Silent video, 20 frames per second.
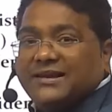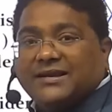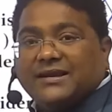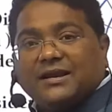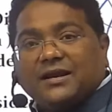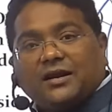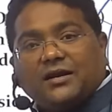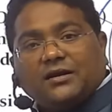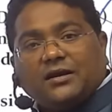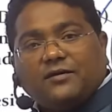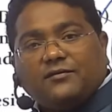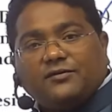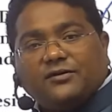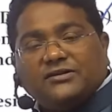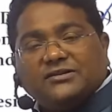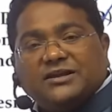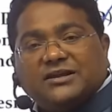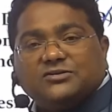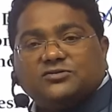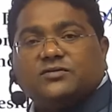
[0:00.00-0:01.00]
cannot offer.
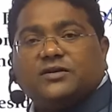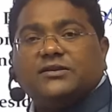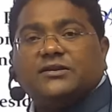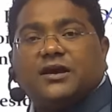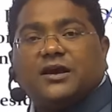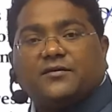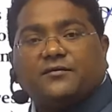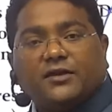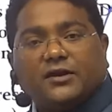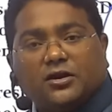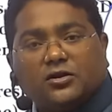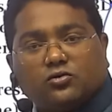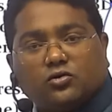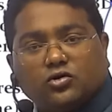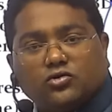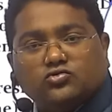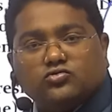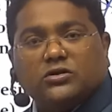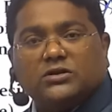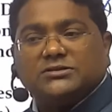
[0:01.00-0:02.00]
That's why they are very
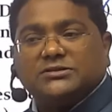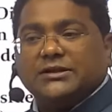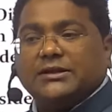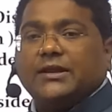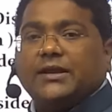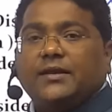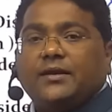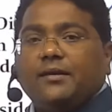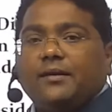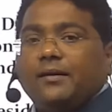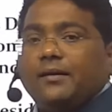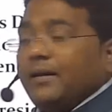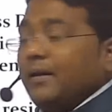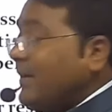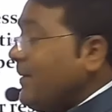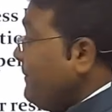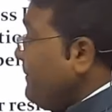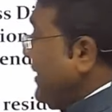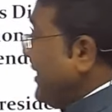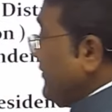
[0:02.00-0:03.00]
close to the city.
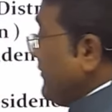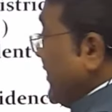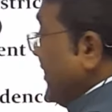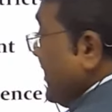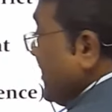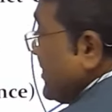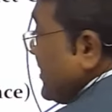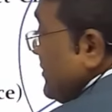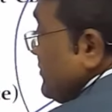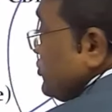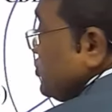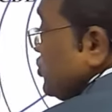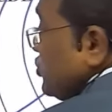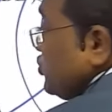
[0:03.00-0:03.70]
But when it comes to